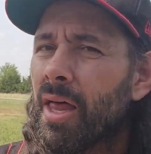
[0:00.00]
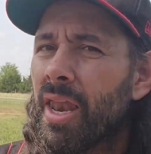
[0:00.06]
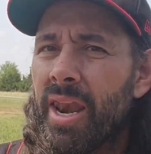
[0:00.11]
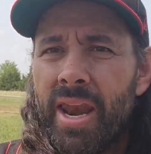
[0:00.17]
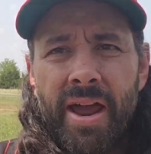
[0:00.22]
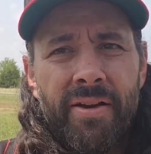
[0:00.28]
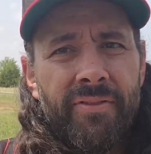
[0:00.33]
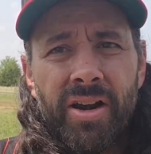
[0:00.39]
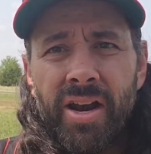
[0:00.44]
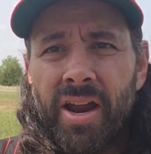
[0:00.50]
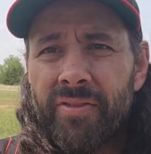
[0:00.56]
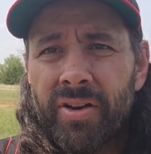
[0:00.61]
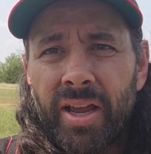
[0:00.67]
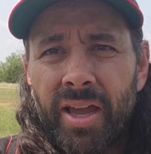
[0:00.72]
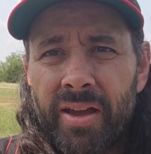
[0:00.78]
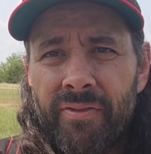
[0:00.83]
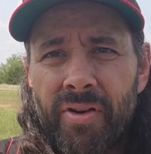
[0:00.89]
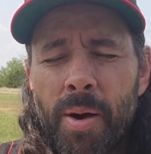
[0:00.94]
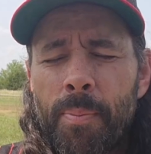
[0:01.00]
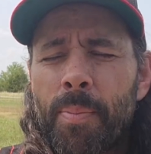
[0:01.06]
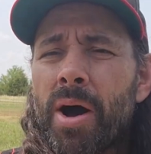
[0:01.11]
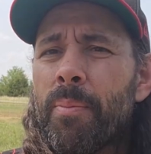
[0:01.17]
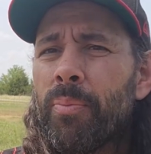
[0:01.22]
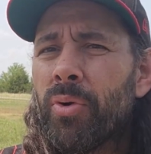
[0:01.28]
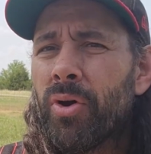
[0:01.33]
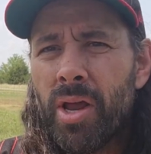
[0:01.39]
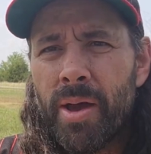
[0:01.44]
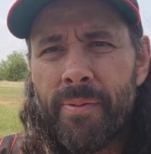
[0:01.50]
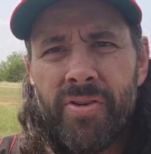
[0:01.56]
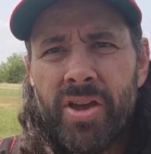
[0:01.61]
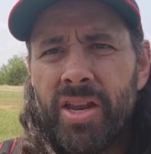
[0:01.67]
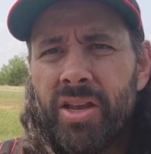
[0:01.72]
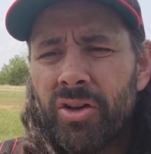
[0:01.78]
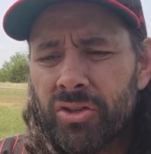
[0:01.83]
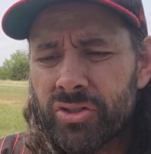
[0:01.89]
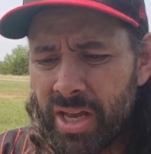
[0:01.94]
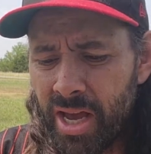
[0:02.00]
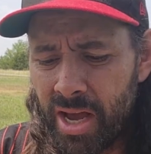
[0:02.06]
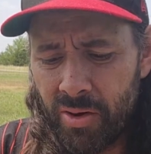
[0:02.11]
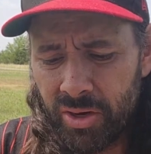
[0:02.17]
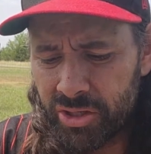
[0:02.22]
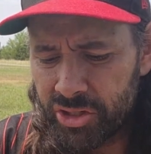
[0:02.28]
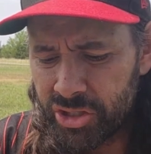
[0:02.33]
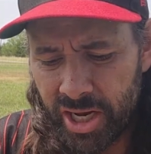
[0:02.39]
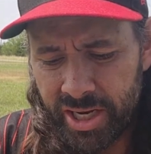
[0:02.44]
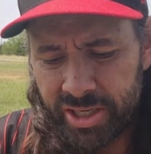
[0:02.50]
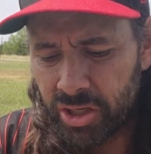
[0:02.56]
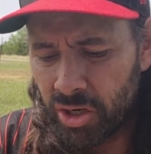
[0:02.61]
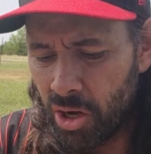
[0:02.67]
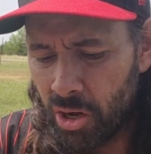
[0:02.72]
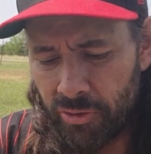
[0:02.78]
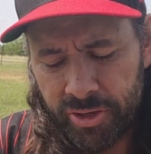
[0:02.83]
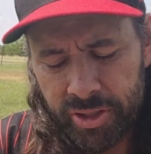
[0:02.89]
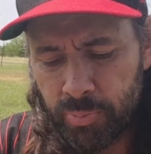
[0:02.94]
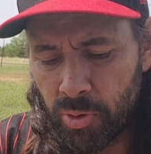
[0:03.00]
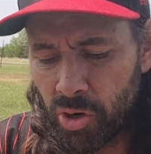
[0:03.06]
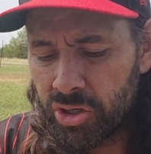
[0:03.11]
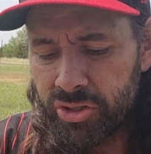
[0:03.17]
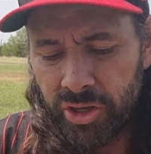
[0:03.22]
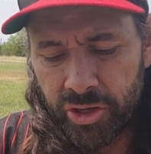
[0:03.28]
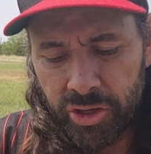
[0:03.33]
Never give up. I'm putting up videos now on changing all these parts,